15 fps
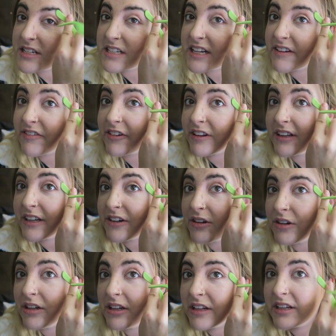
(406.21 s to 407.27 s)
just give a
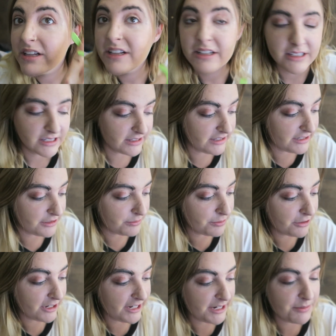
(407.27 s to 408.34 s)
little
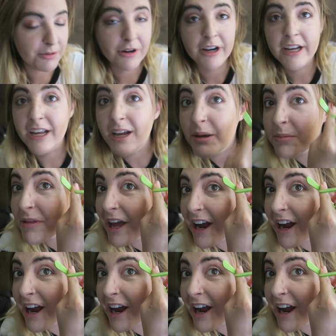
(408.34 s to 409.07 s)
pretty up